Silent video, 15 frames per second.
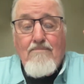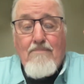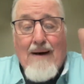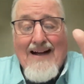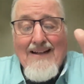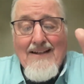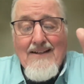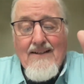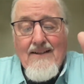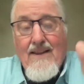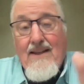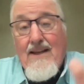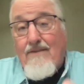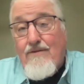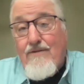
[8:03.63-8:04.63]
Panda
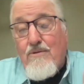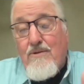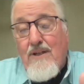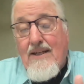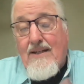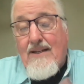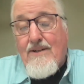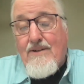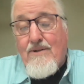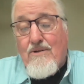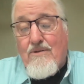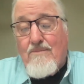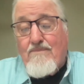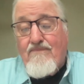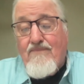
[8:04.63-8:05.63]

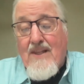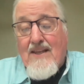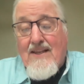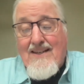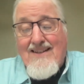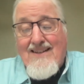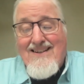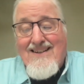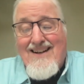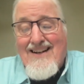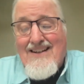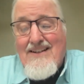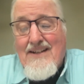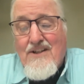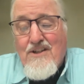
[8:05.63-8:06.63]
diavtuieneto. In
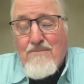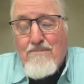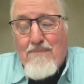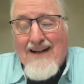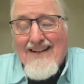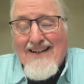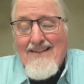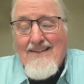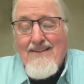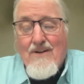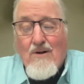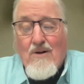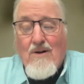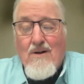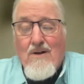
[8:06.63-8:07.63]
context, panda,
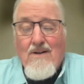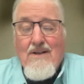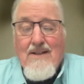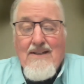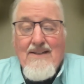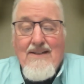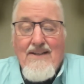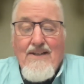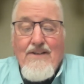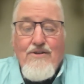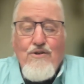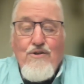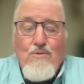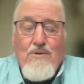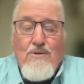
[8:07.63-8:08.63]
all,
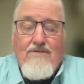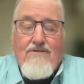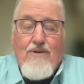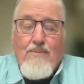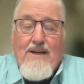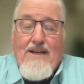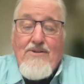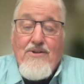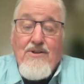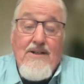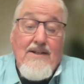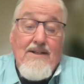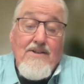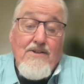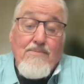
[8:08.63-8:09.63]
is new information
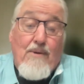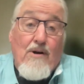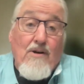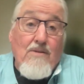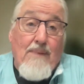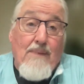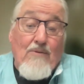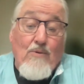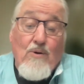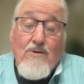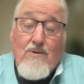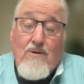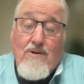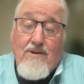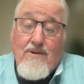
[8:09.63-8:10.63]
and it's marked by
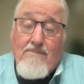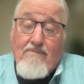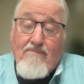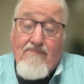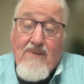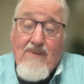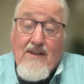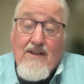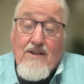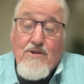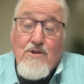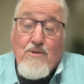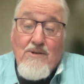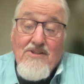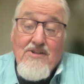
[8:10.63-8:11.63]
word order.
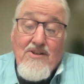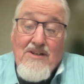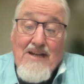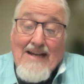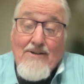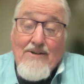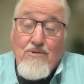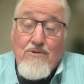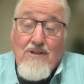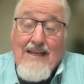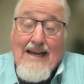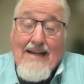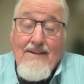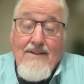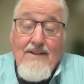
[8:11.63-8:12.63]
So it's a natural
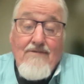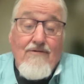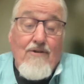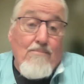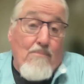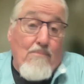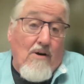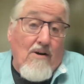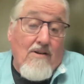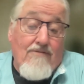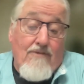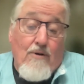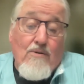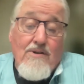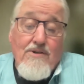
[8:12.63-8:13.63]
candidate for marked
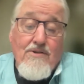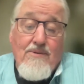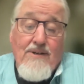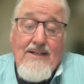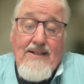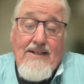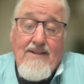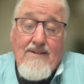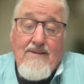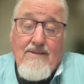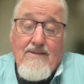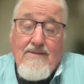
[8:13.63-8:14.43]
focus reading.